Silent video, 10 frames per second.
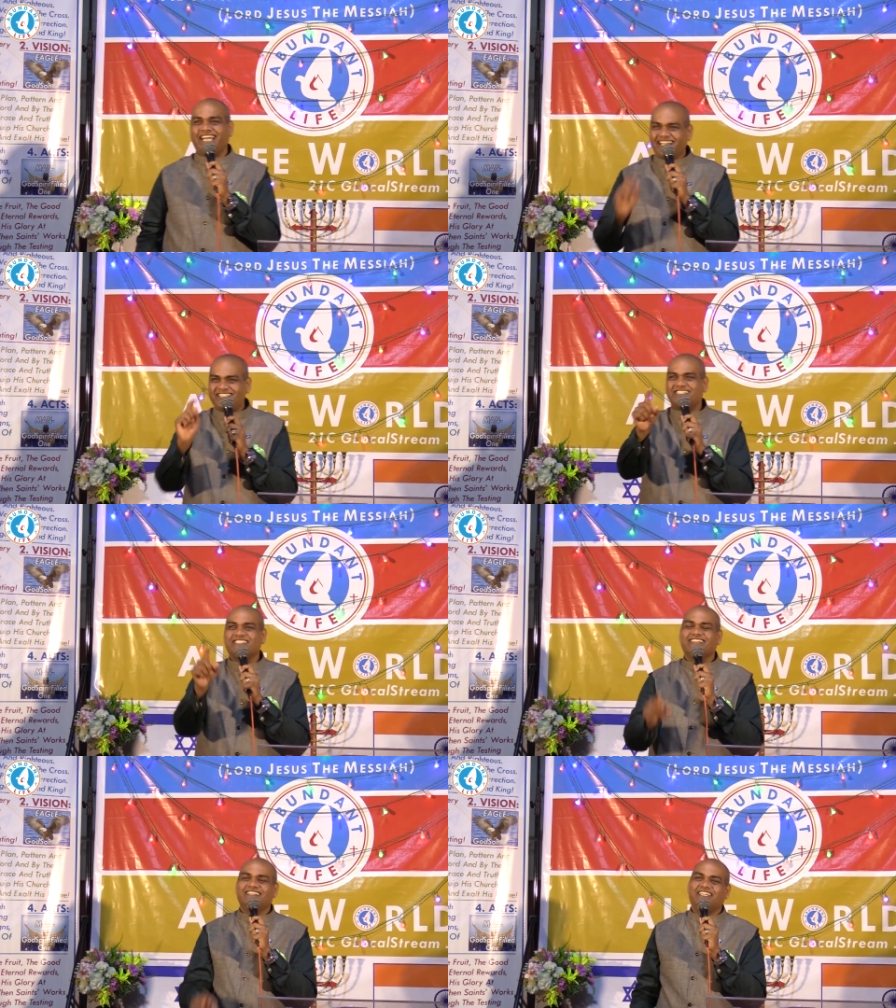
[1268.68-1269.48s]

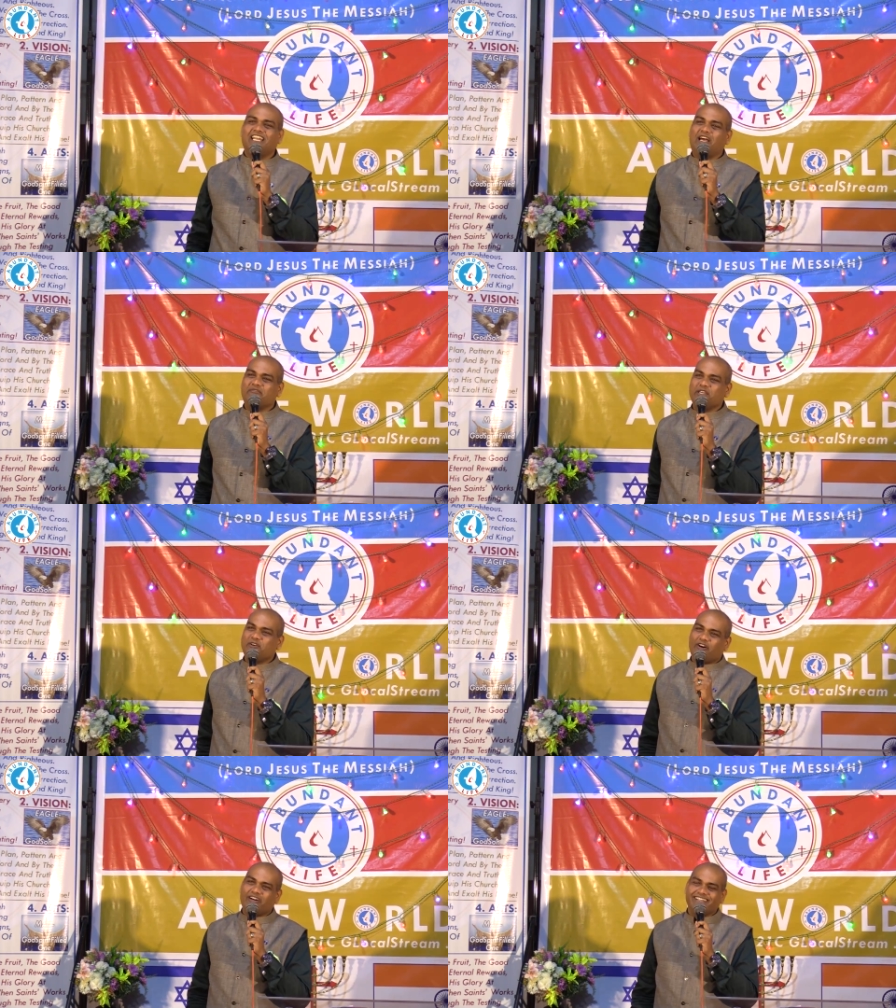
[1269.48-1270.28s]
That's the loving
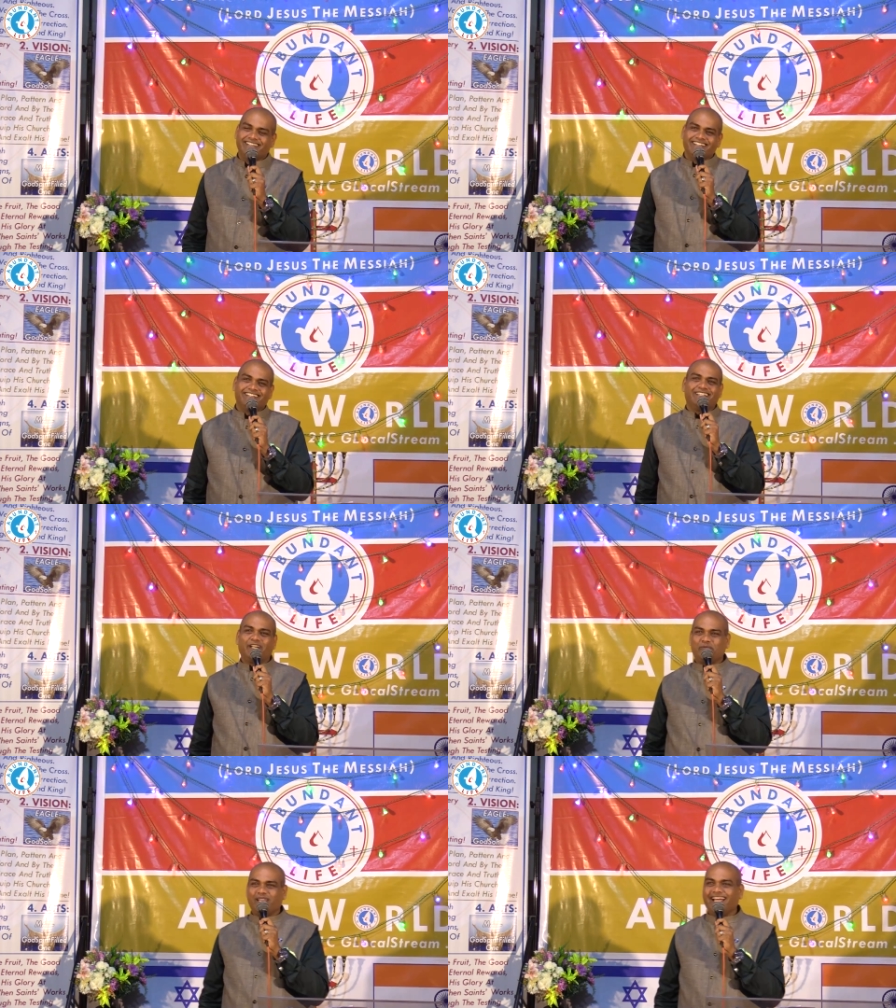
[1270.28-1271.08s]
God
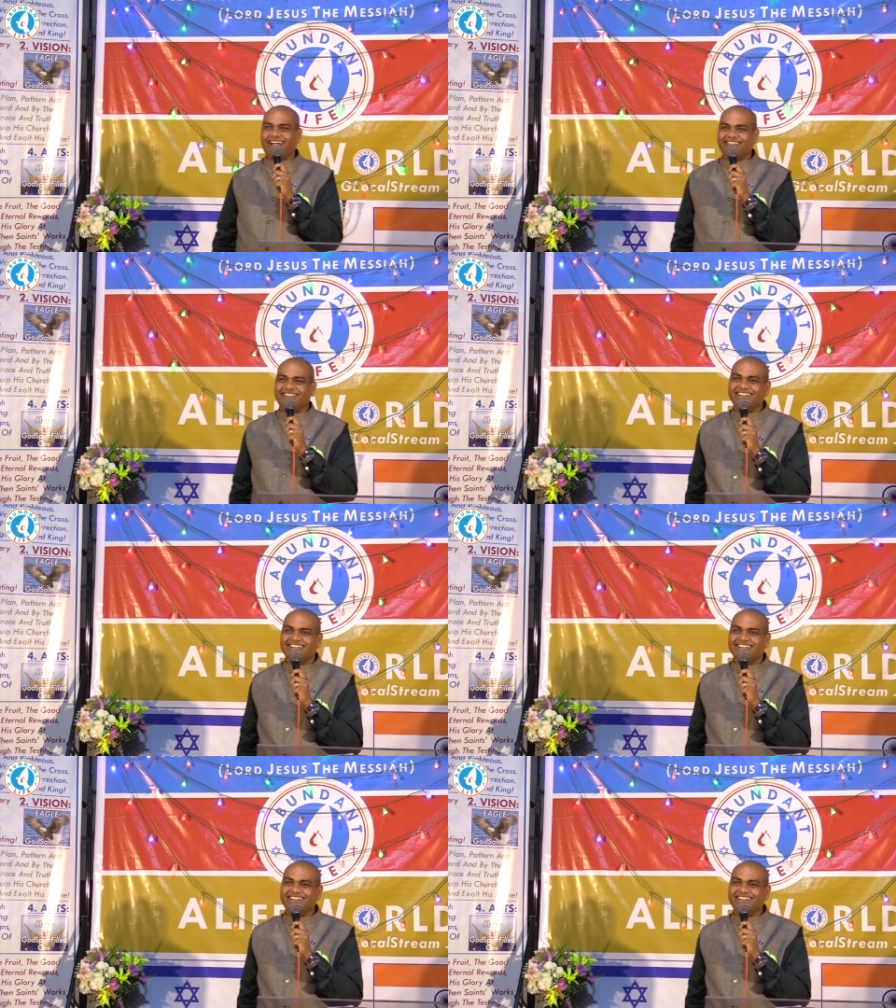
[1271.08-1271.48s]
that we have.